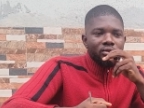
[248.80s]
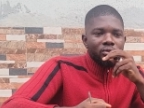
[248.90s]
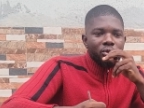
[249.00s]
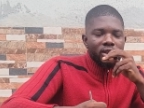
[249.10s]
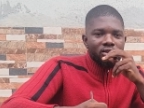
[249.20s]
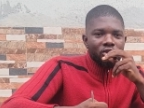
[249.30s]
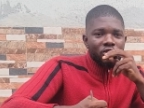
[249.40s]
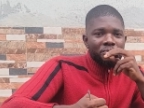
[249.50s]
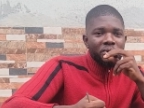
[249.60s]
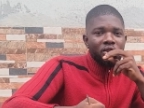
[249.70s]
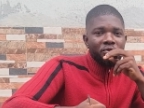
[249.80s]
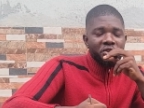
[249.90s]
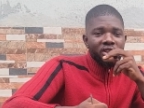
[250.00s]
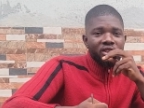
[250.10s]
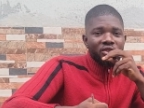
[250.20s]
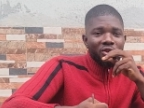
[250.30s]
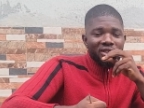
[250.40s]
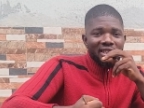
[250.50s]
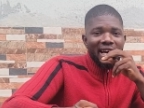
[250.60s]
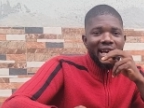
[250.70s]
When your speed of the generator
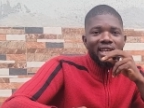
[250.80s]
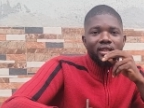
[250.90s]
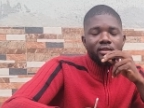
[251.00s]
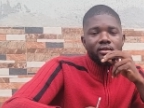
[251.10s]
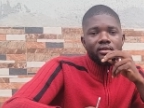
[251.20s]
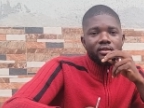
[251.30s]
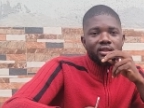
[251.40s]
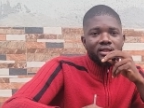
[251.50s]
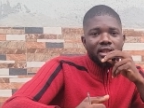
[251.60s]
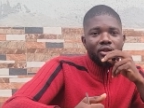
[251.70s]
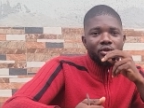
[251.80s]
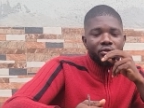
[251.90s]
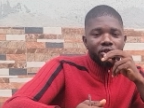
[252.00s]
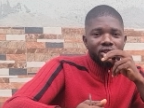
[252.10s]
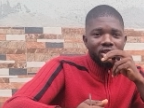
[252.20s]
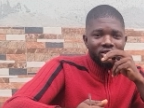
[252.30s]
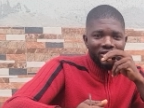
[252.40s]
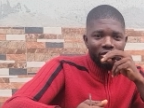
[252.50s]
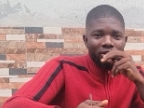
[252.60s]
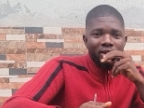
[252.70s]
is high, the sound of your
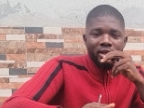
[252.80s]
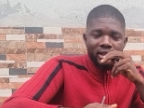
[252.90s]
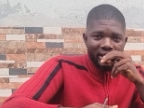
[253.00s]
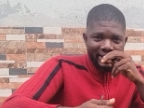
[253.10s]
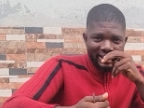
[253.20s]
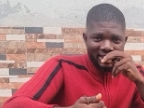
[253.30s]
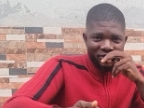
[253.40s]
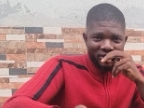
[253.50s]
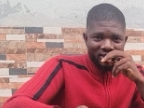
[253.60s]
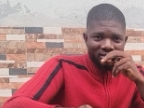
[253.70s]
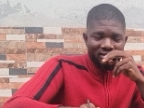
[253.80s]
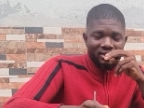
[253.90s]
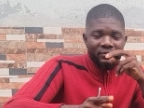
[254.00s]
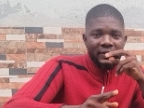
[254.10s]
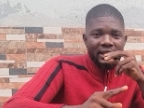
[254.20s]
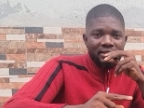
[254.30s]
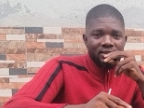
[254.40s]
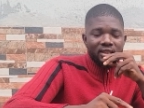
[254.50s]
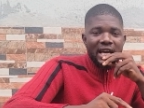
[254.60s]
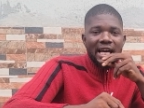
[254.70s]
generator increases. In
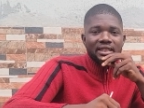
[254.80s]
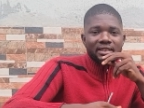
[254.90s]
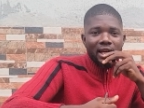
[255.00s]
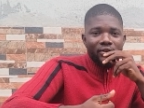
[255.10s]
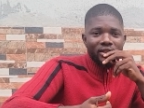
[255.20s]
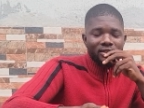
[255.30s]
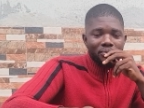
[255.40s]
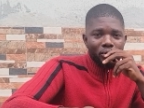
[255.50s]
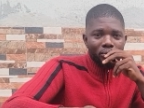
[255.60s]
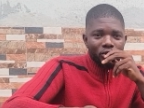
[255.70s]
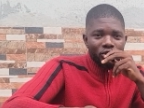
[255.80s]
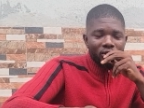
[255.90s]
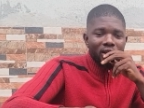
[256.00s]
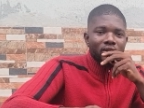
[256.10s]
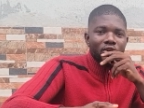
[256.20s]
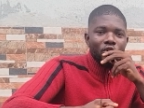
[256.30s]
fact, they are directly proportional.